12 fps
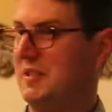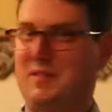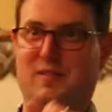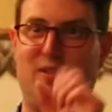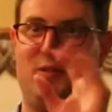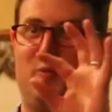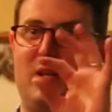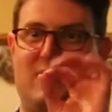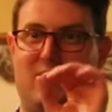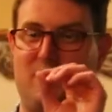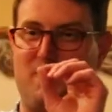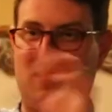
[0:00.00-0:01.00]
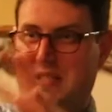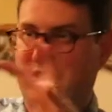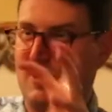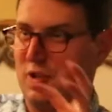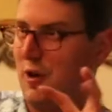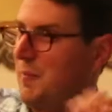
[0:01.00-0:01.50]
this, there's ways to
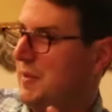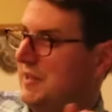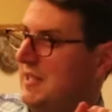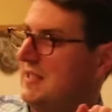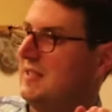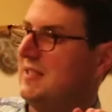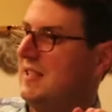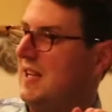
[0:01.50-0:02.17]
misinterpret this.